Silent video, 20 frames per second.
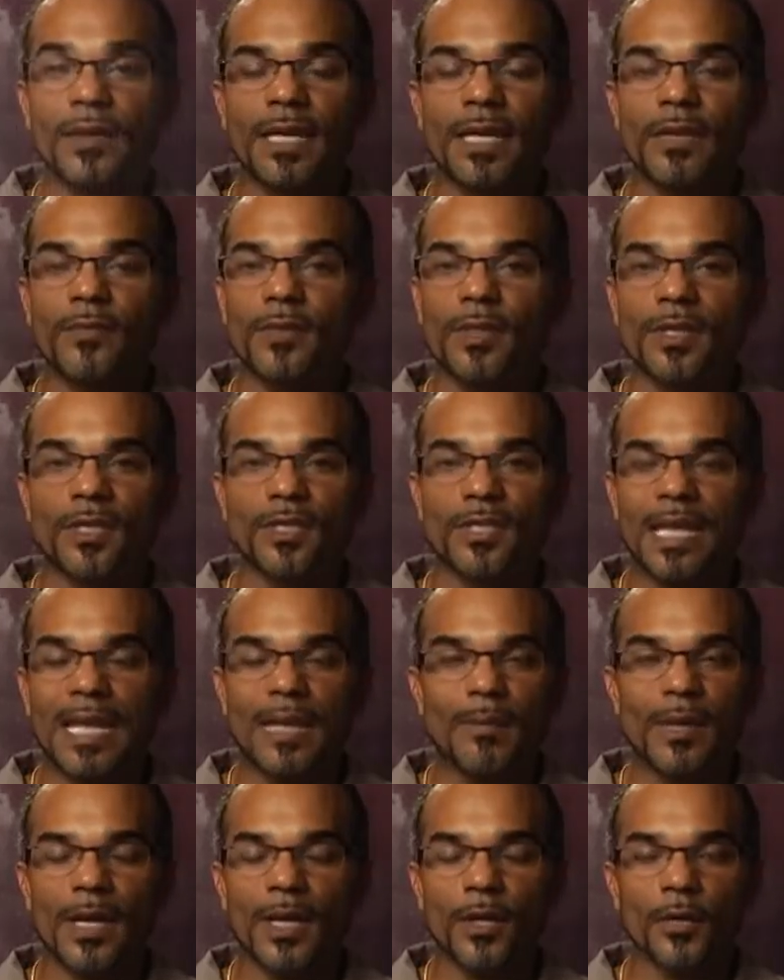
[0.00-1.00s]
given the
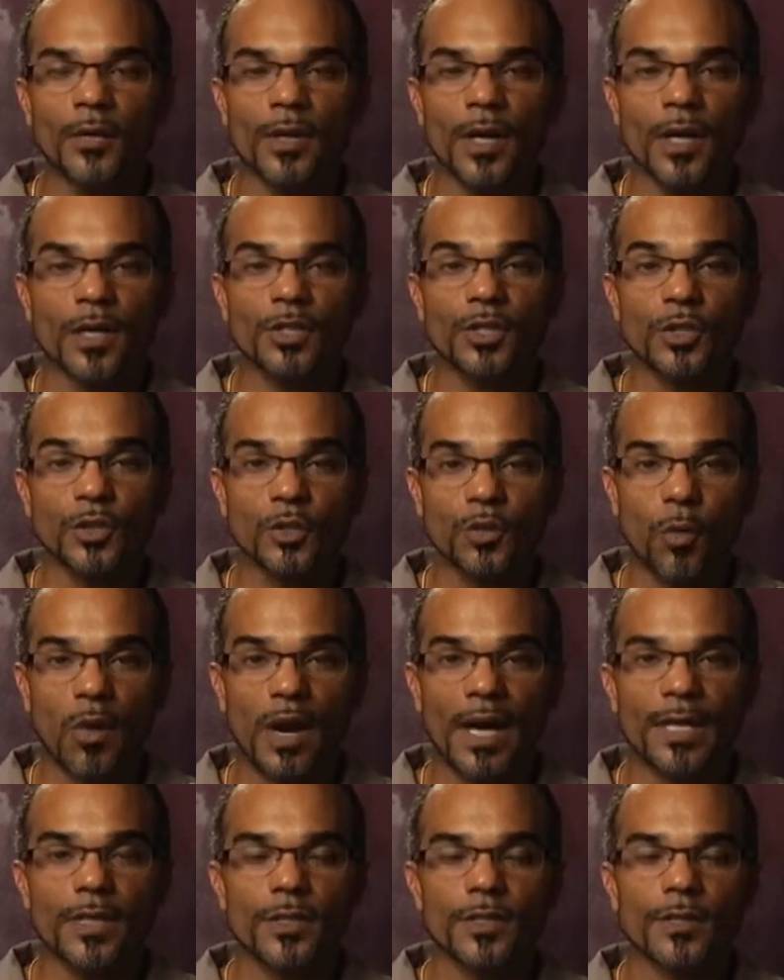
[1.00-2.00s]
same introduction
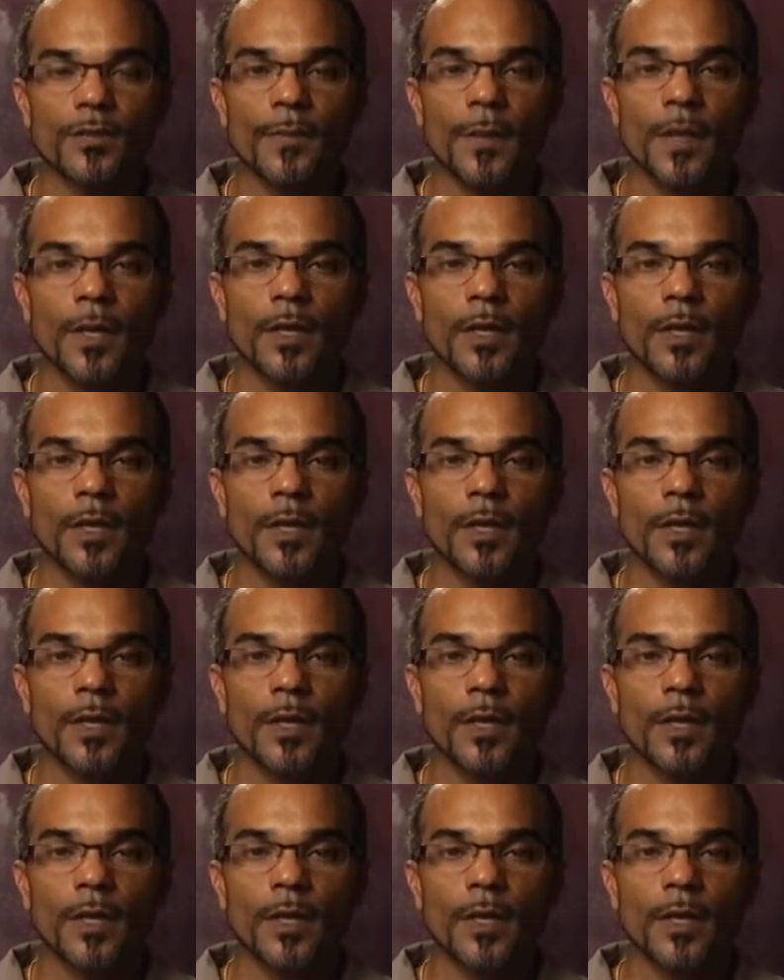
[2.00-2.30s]
twice,